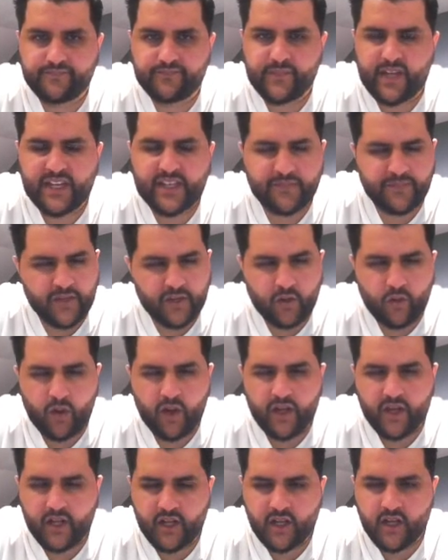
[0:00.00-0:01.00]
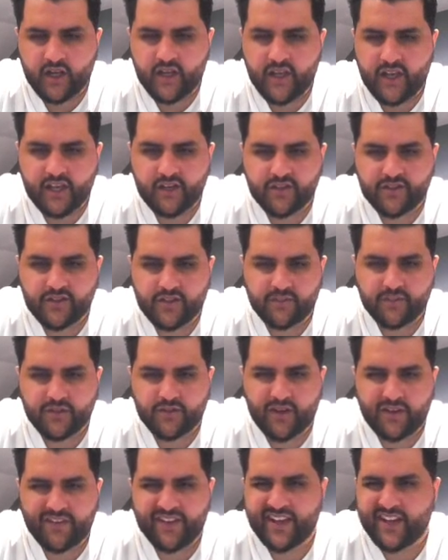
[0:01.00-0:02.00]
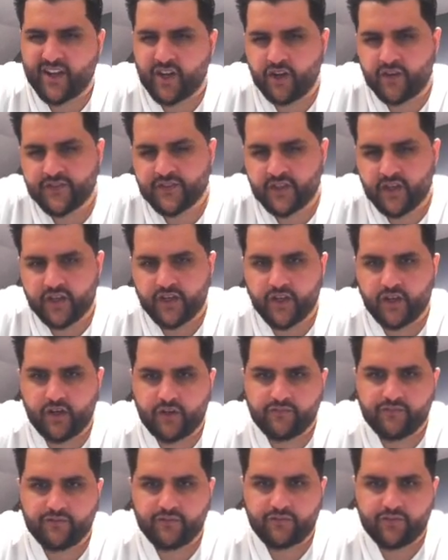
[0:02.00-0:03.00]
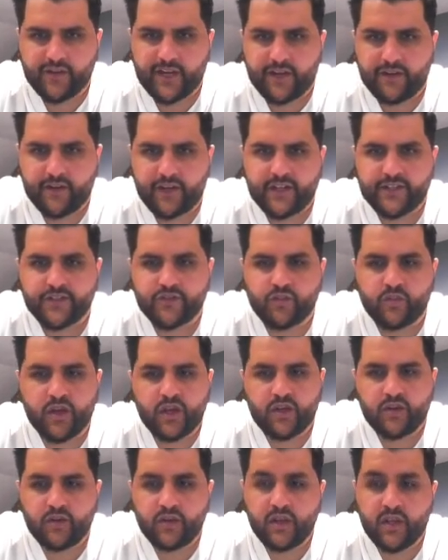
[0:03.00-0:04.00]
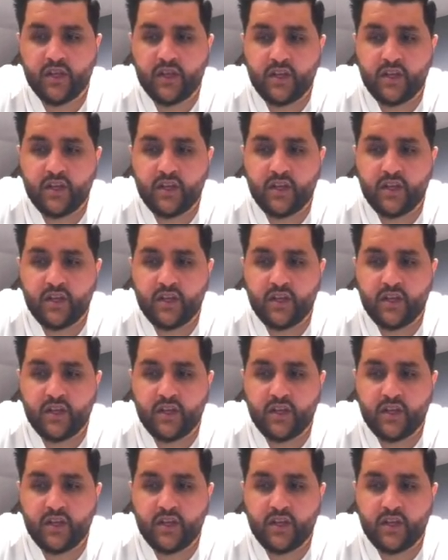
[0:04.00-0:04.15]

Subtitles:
He's been quite unlucky on some as well. I think he had an offside goal ruled out as well.